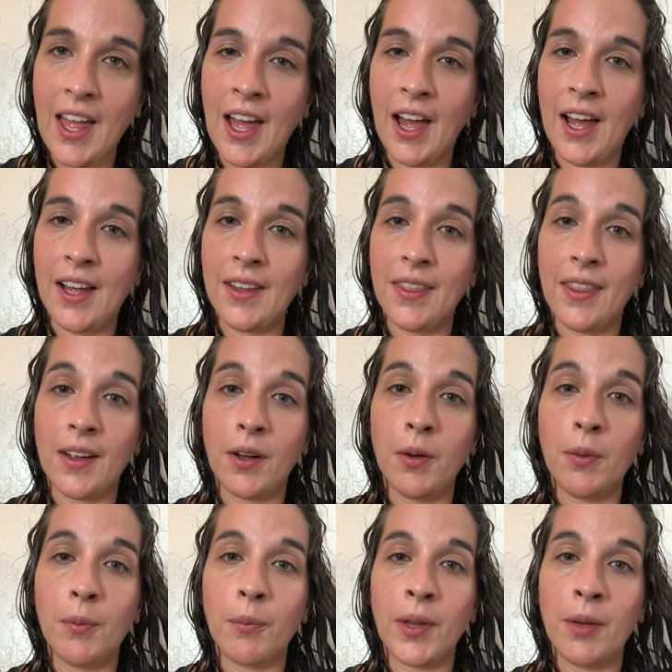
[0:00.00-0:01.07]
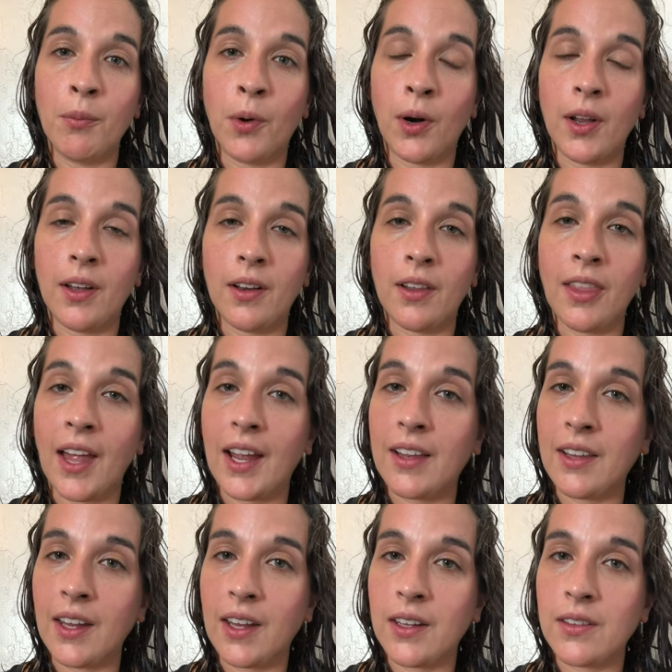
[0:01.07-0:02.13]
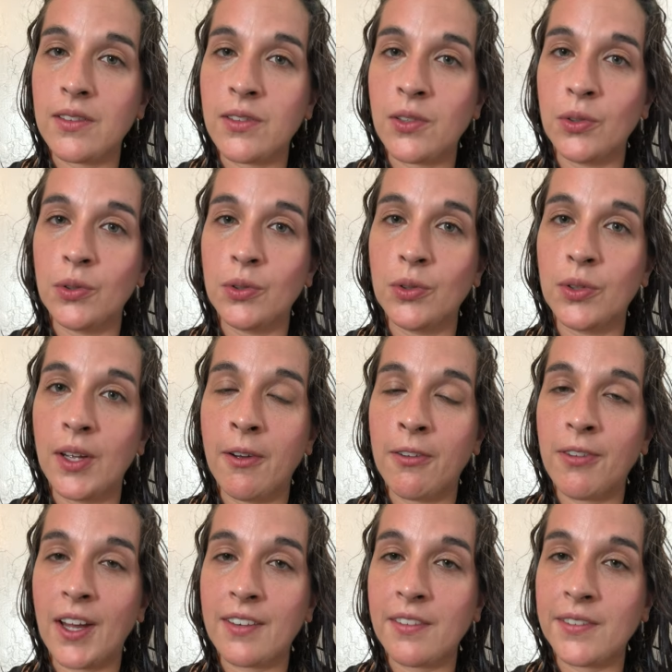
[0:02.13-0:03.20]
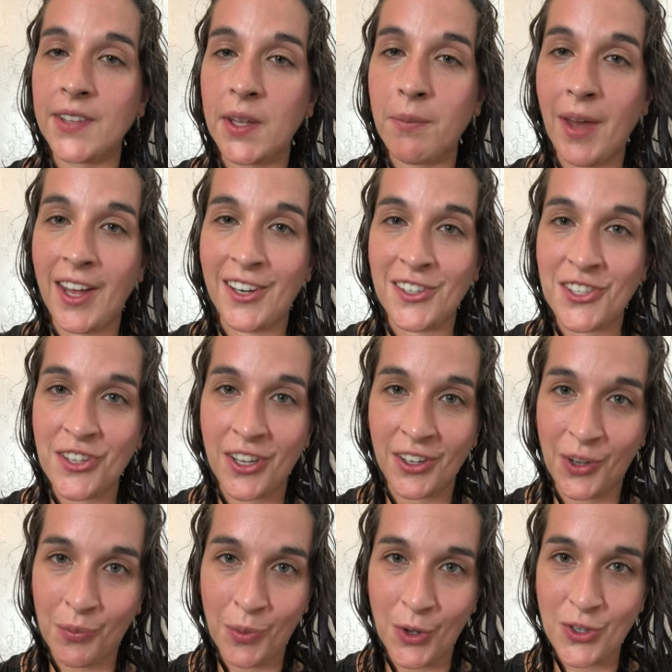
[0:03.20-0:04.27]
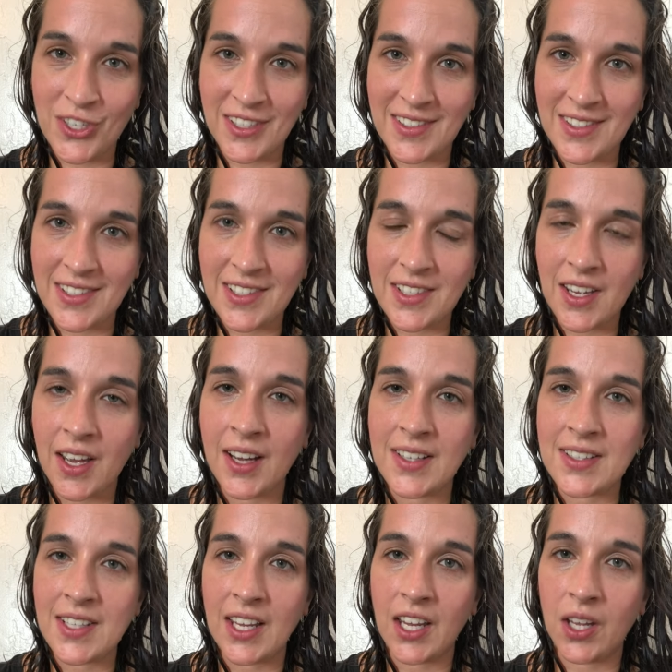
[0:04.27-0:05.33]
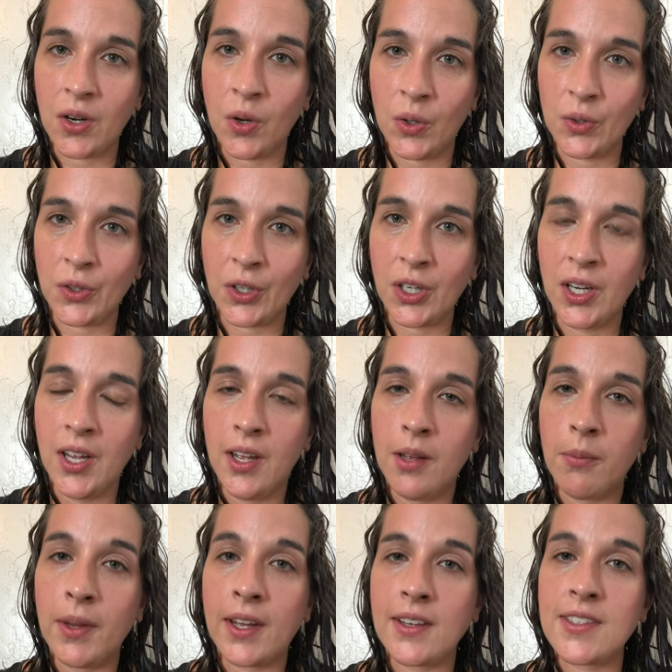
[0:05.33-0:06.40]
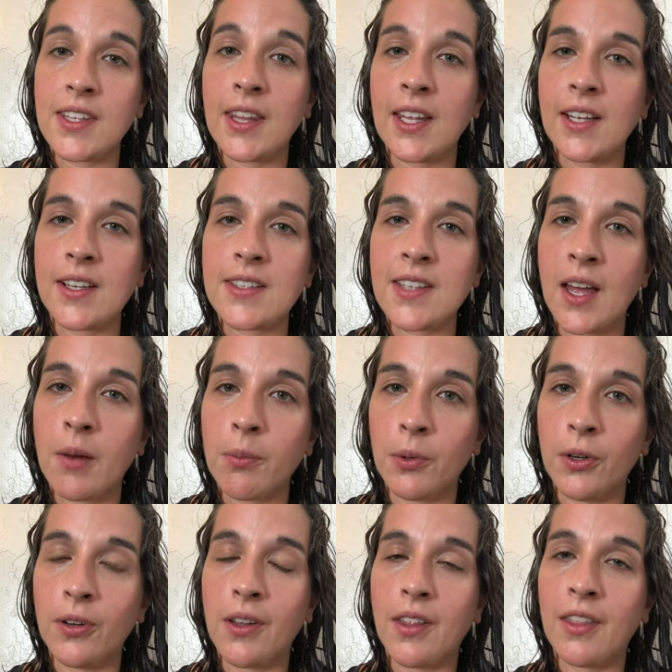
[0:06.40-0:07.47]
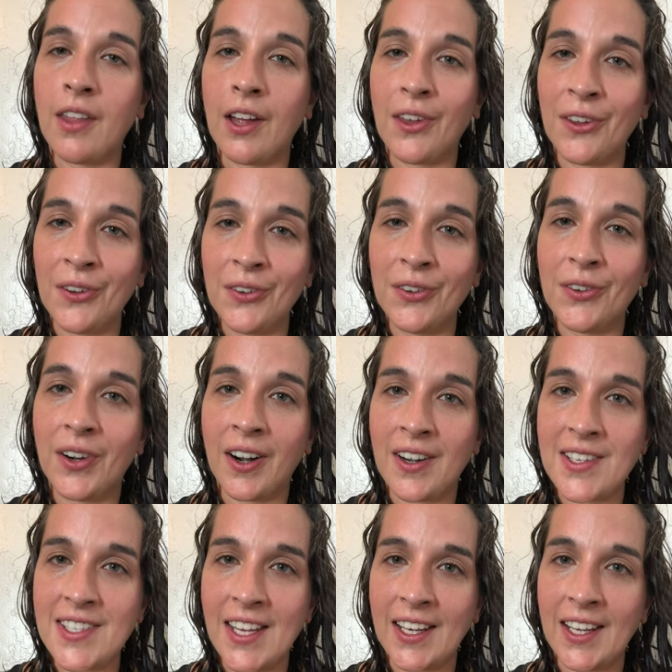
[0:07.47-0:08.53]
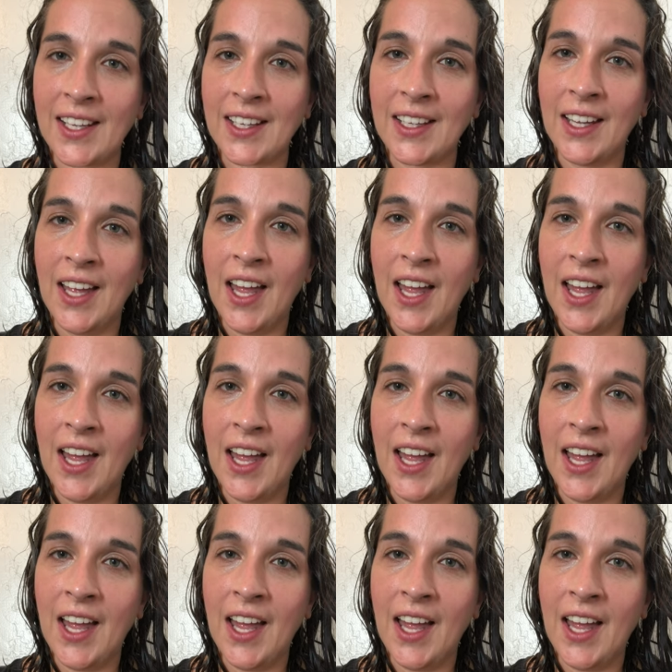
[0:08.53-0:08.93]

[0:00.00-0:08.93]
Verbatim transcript: And they'll be more likely to effectively manage their emotions as they get older because of the example that you are setting.